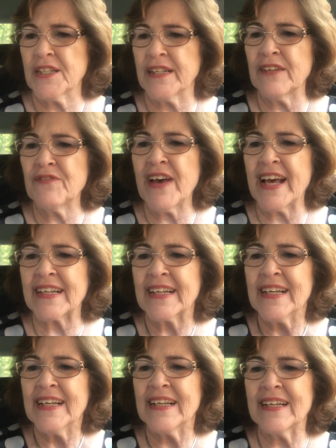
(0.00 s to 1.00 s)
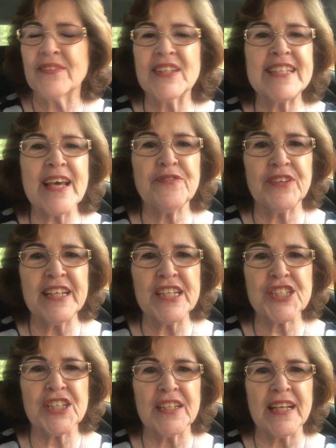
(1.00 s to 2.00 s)
In fact, the
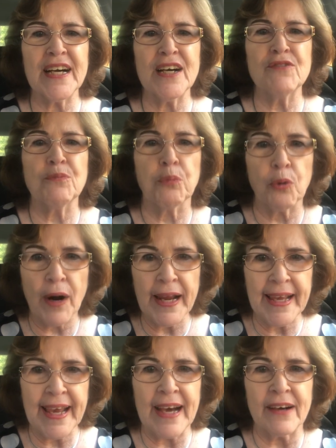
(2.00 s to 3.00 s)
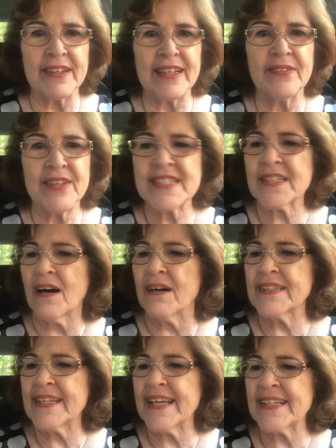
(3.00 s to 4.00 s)
definition of breakout in this
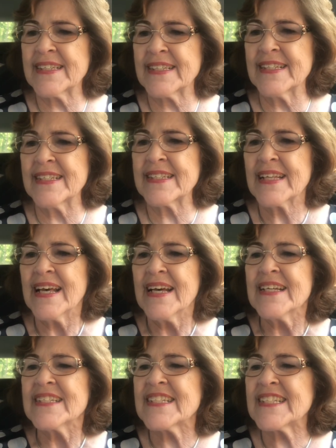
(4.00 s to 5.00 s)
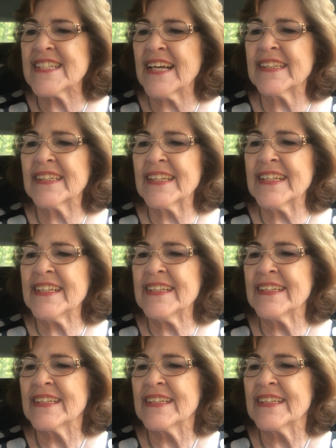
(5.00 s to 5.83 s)
context is sudden